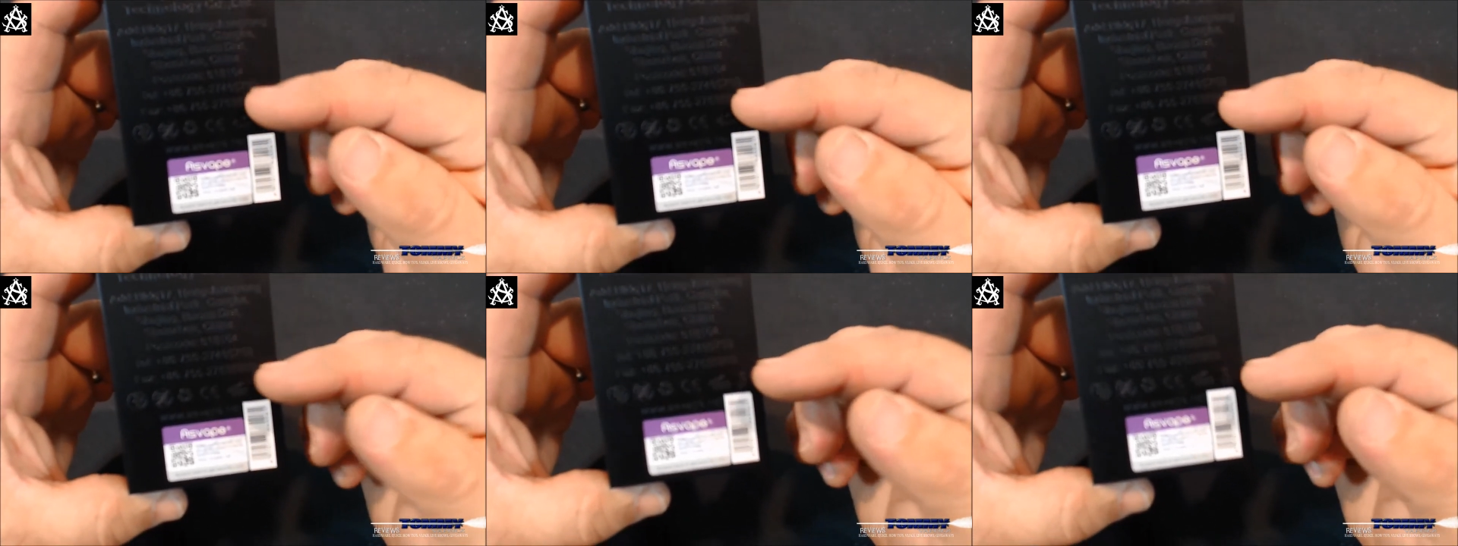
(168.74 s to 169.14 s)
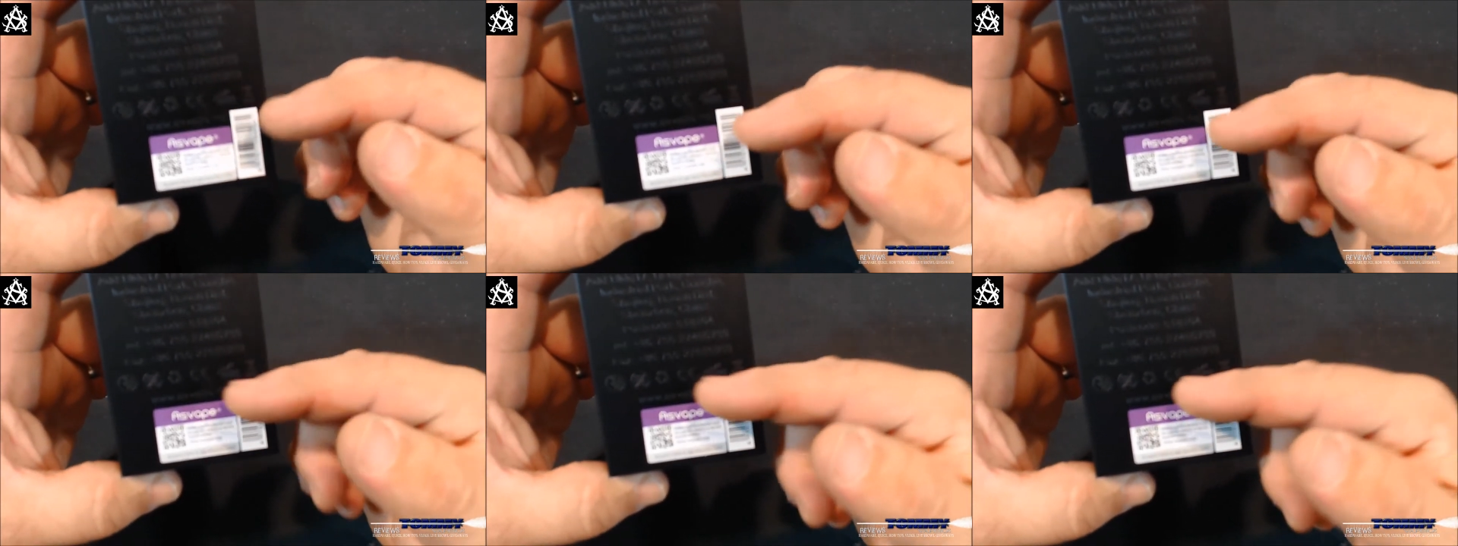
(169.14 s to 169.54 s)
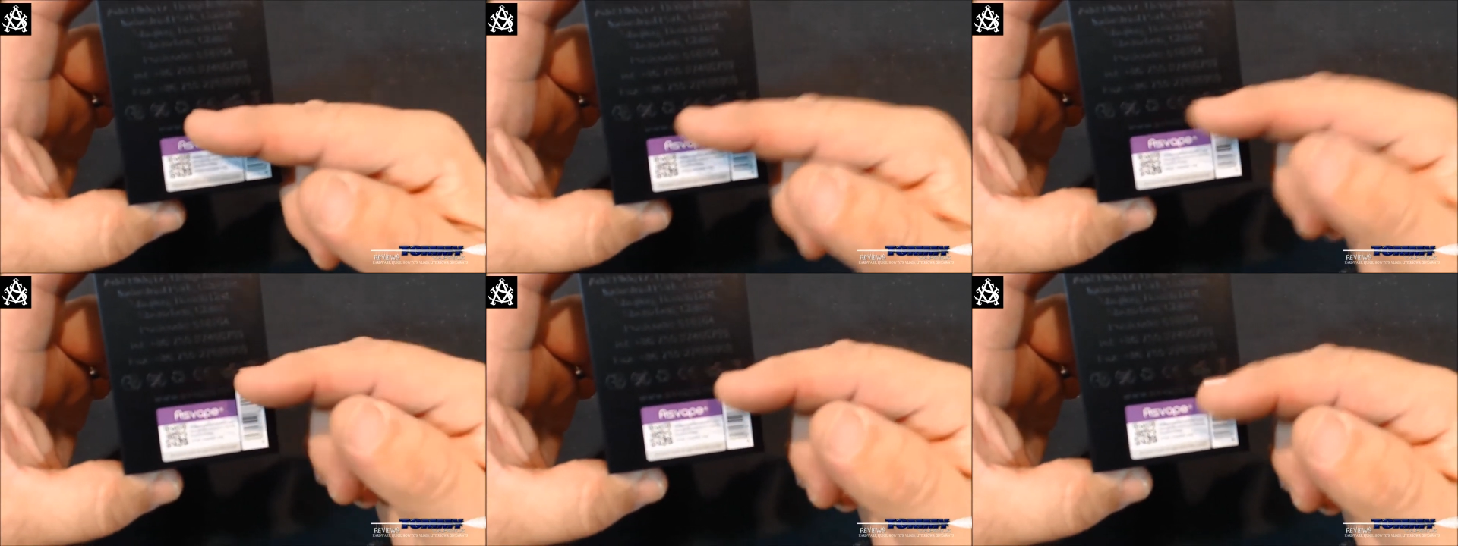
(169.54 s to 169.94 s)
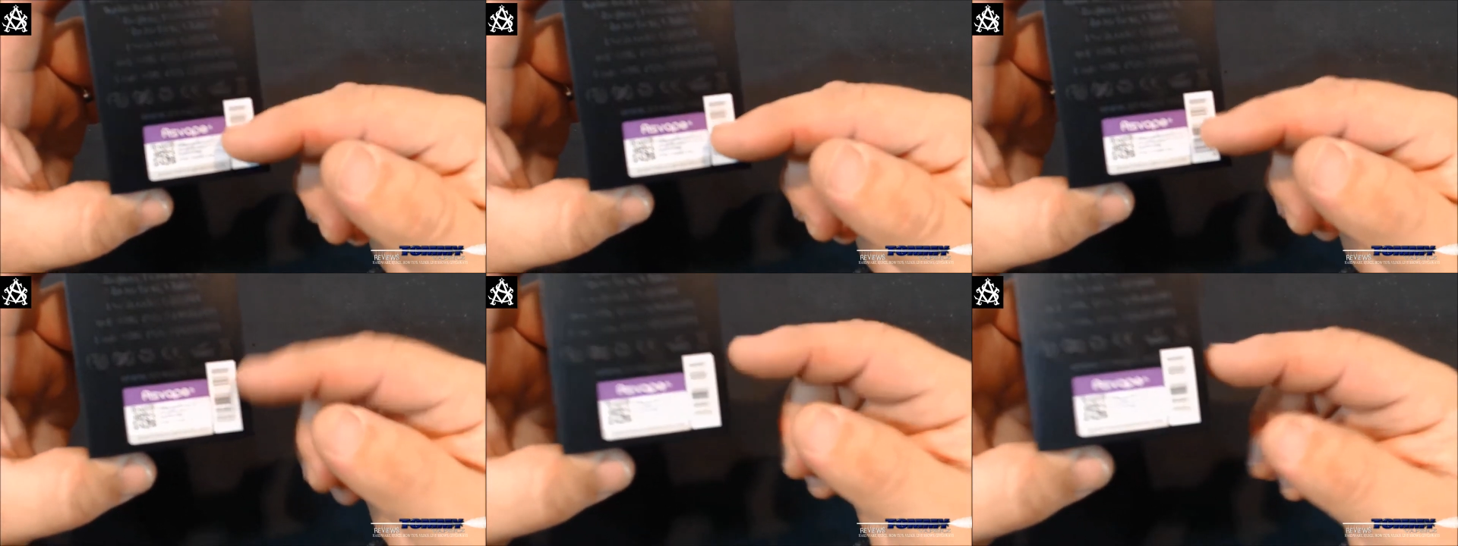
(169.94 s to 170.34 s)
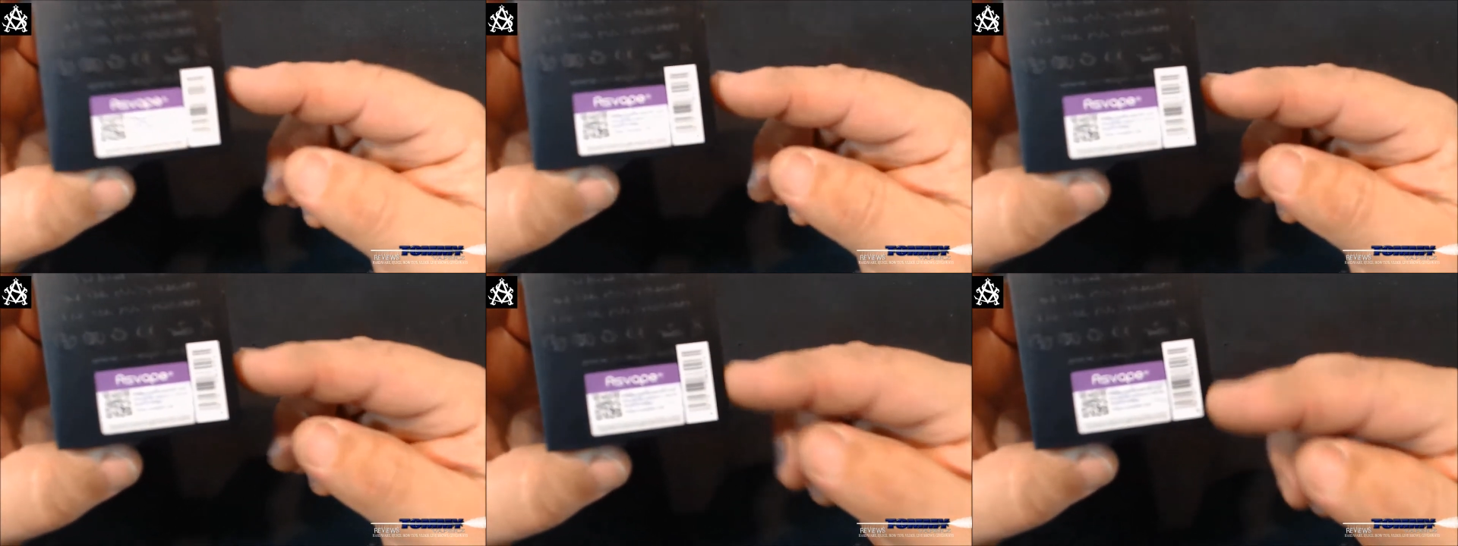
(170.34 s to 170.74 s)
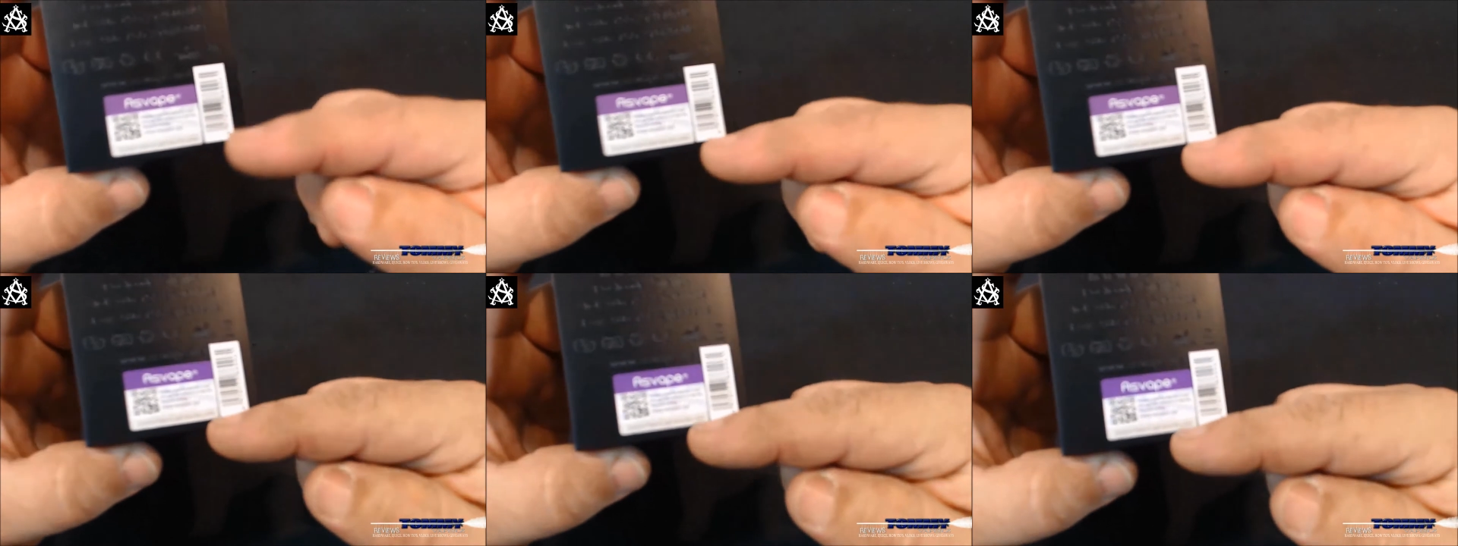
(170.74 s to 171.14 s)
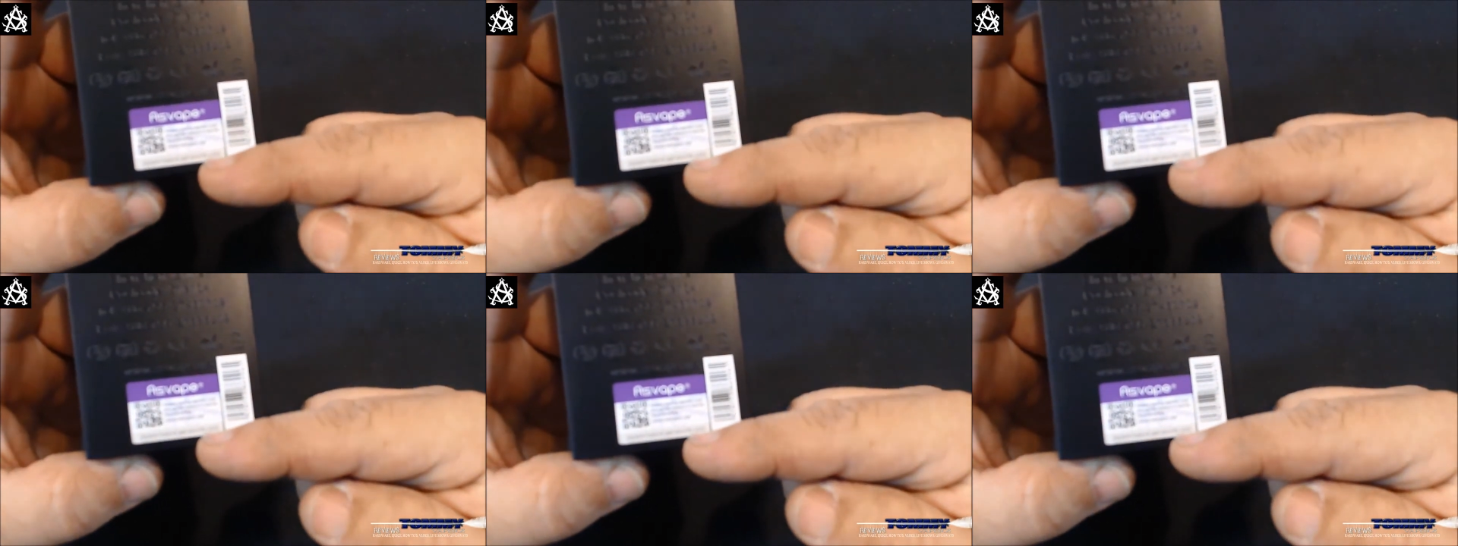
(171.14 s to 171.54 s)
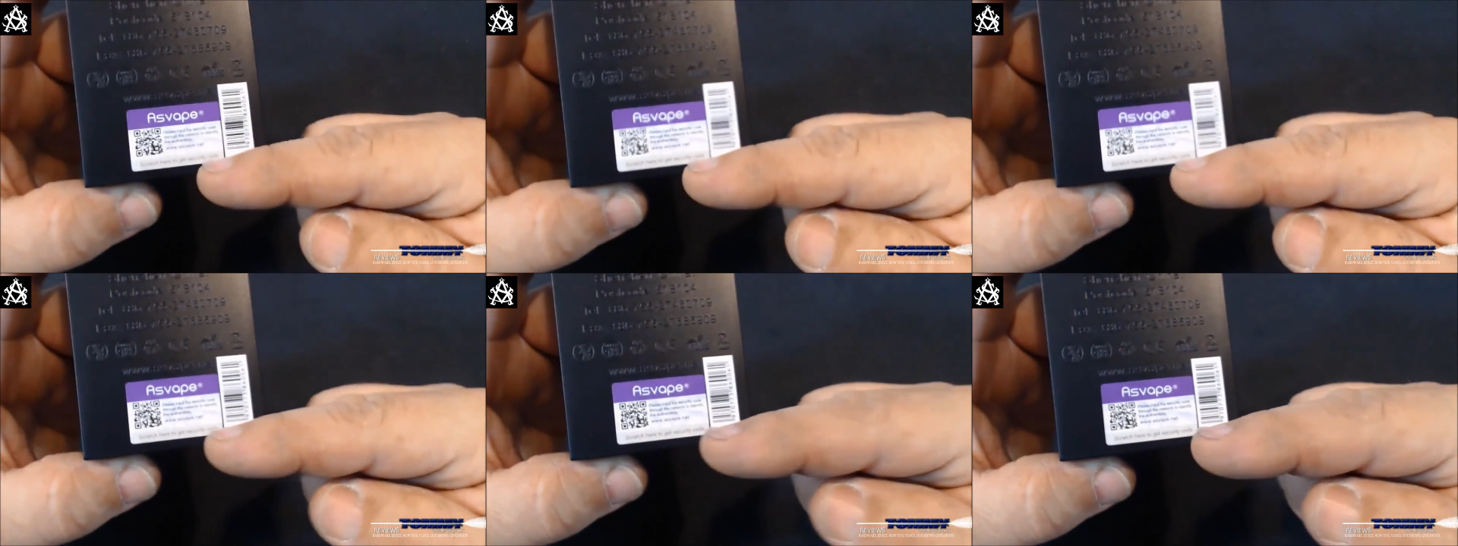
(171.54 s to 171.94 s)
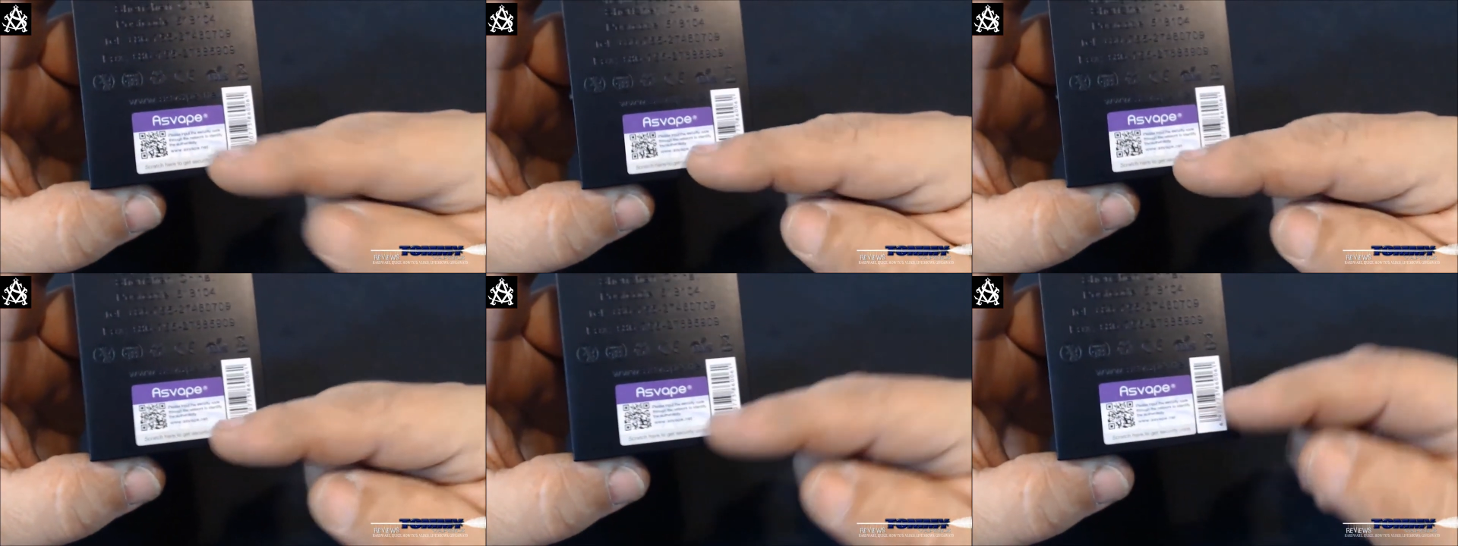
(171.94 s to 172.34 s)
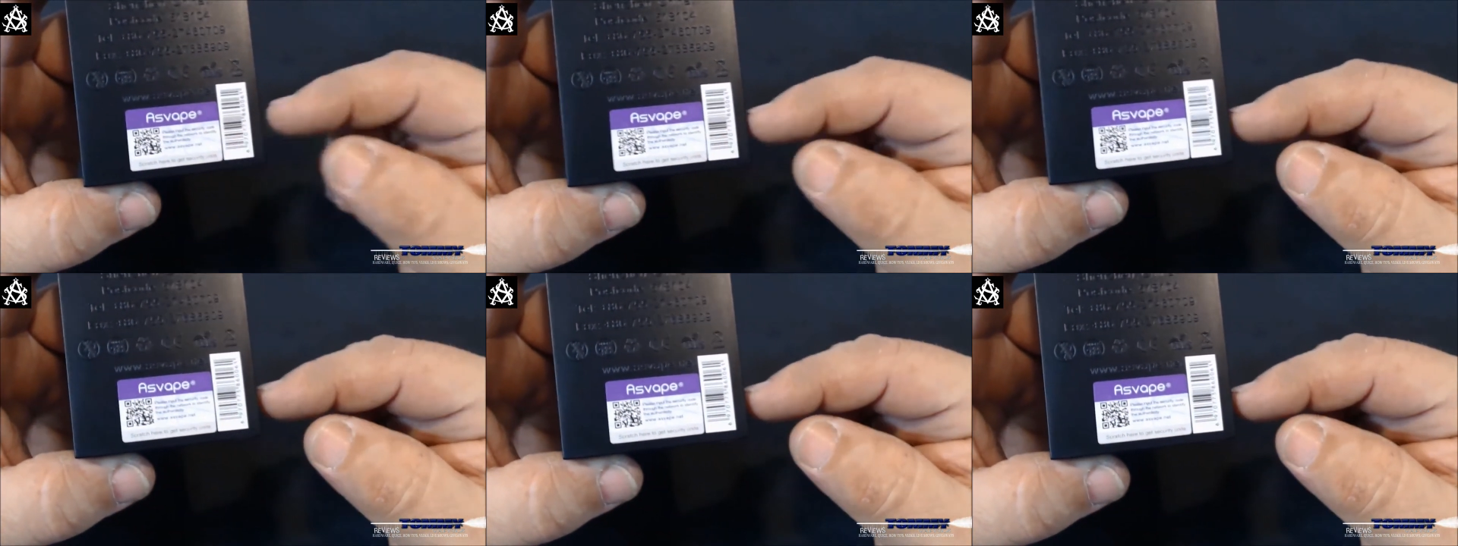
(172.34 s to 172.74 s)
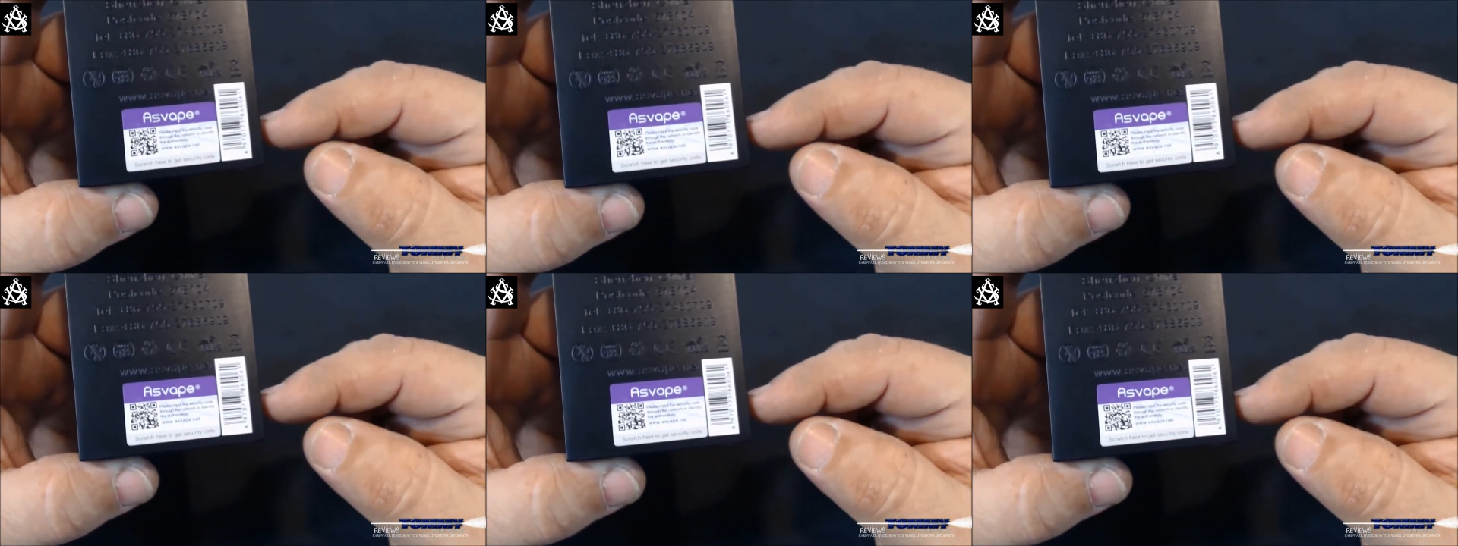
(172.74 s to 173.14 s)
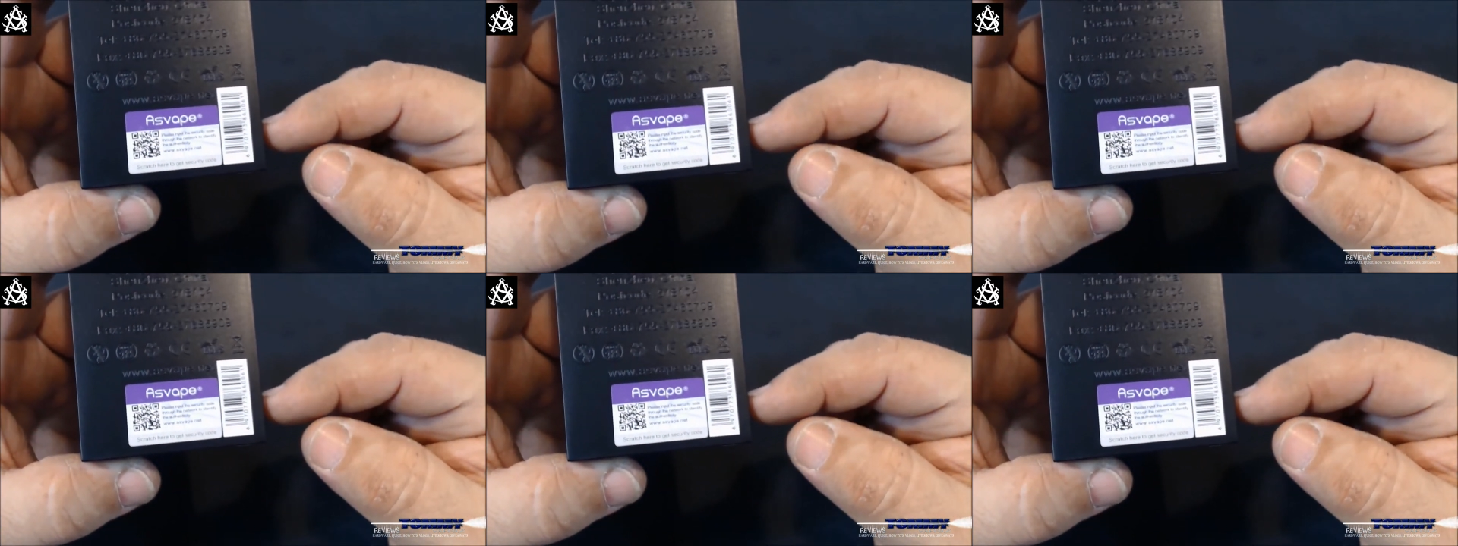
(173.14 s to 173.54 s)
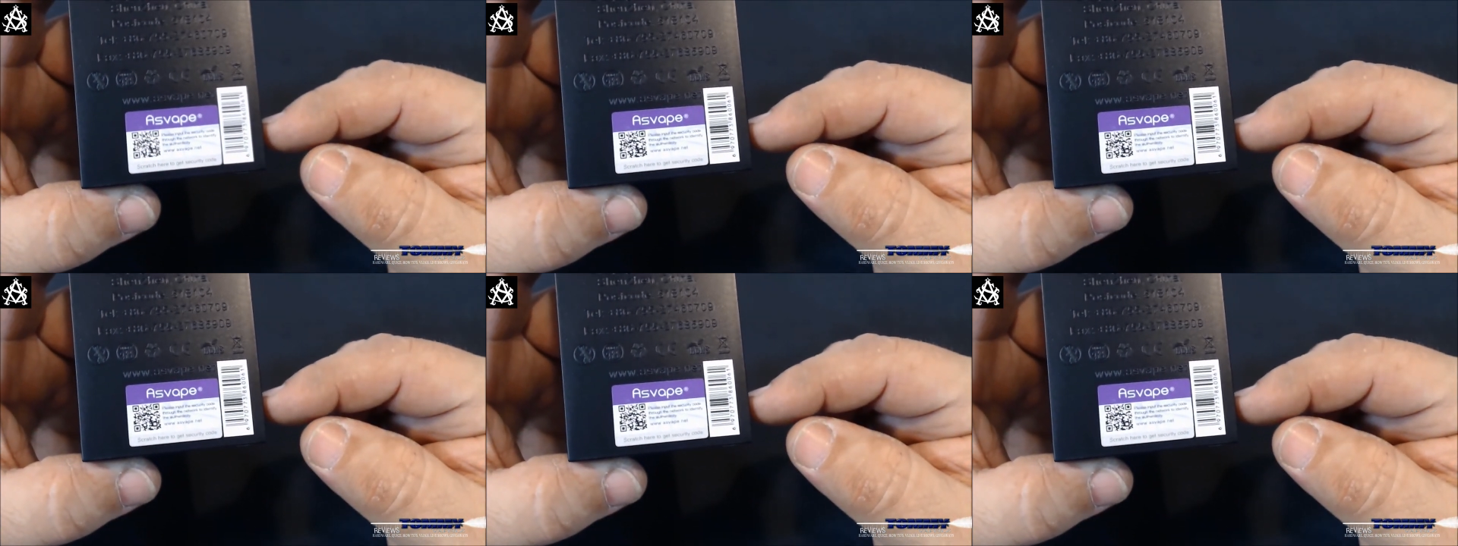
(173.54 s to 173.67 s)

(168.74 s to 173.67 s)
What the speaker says: [unreadable: no face in view]